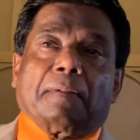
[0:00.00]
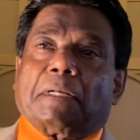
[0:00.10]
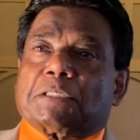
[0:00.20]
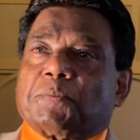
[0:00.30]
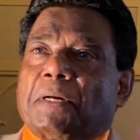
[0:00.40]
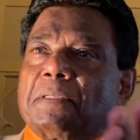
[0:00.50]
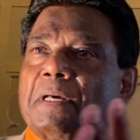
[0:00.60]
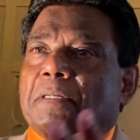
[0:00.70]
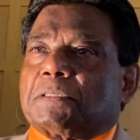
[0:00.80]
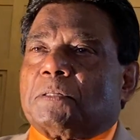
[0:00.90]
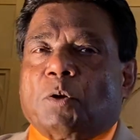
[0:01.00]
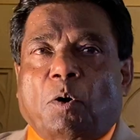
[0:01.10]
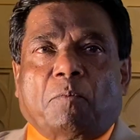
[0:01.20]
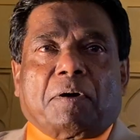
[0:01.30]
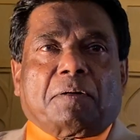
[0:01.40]
That's why there is no
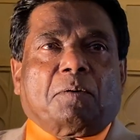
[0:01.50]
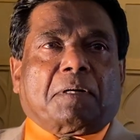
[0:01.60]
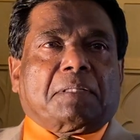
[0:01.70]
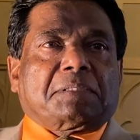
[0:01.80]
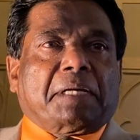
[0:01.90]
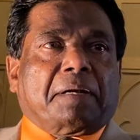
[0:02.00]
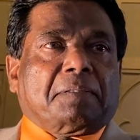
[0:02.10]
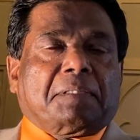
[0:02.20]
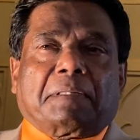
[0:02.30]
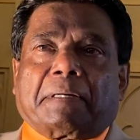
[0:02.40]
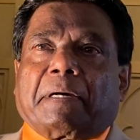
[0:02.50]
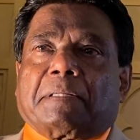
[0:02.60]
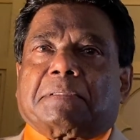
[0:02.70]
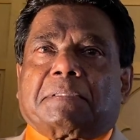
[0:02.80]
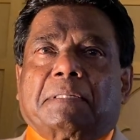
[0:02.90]
one who can say anything
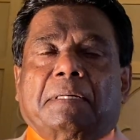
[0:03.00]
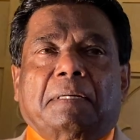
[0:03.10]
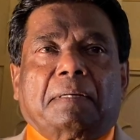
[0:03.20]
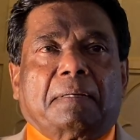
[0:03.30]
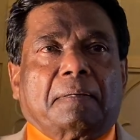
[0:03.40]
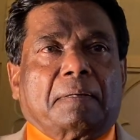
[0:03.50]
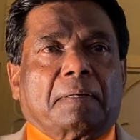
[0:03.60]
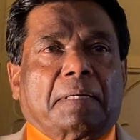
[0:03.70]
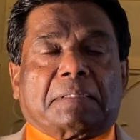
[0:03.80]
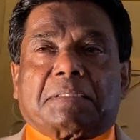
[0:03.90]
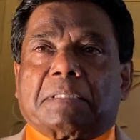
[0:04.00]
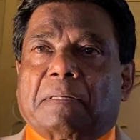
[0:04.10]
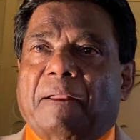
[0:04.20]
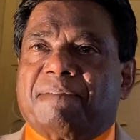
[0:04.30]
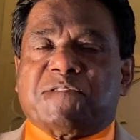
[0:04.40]
against a
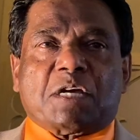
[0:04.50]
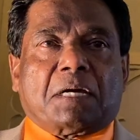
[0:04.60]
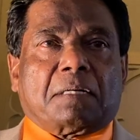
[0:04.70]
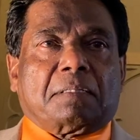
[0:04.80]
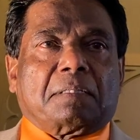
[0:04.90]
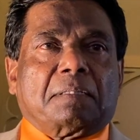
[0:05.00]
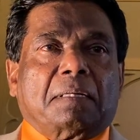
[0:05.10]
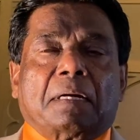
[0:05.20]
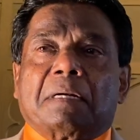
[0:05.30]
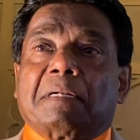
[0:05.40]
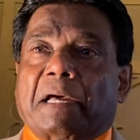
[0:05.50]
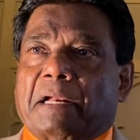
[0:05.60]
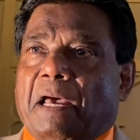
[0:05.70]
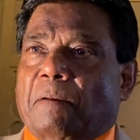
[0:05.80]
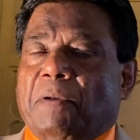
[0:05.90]
significant,
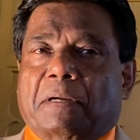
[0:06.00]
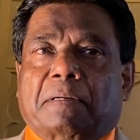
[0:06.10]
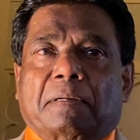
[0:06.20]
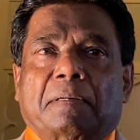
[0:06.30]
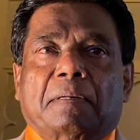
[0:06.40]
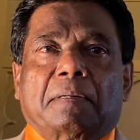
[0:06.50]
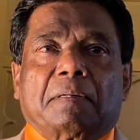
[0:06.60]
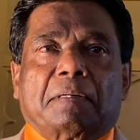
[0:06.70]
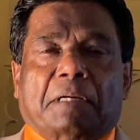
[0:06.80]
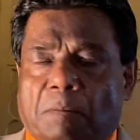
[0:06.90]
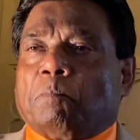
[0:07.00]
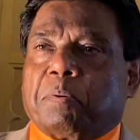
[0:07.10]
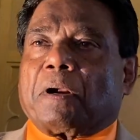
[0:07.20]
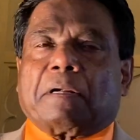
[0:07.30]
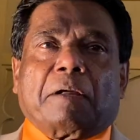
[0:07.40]
dynamic,
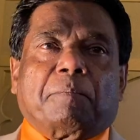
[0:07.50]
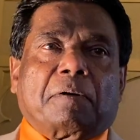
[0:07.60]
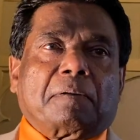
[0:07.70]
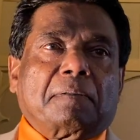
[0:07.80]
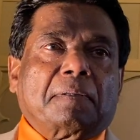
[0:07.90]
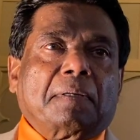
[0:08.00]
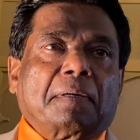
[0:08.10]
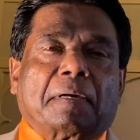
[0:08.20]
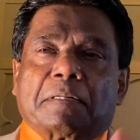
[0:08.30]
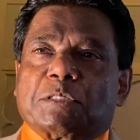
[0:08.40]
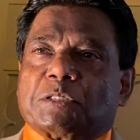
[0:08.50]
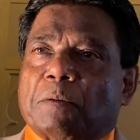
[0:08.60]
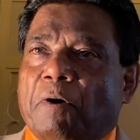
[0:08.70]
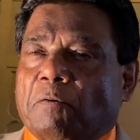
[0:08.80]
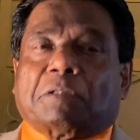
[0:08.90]
impregnable,
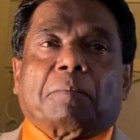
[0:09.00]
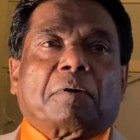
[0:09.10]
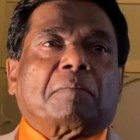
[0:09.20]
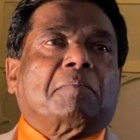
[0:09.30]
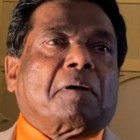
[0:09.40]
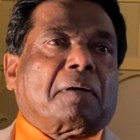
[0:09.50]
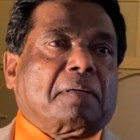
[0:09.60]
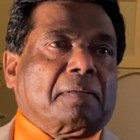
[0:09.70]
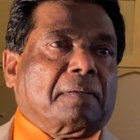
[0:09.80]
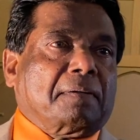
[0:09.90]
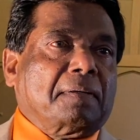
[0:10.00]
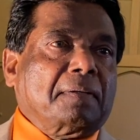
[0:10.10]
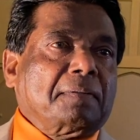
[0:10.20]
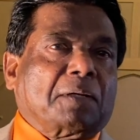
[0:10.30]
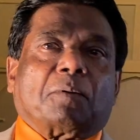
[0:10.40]
insurmountable miracle you know,
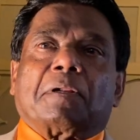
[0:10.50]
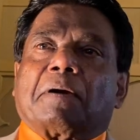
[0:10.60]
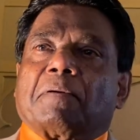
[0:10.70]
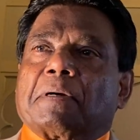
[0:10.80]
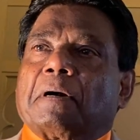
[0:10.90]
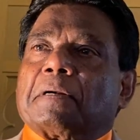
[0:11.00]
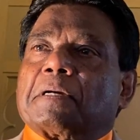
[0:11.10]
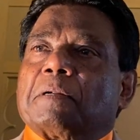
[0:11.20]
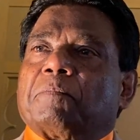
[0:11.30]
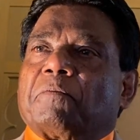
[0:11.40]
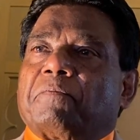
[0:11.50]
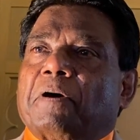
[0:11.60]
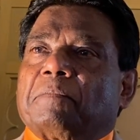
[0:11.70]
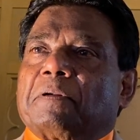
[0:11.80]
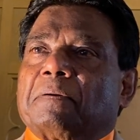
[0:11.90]
that only our God can
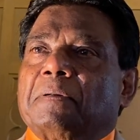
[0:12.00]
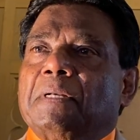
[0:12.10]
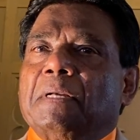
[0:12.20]
perform. You know.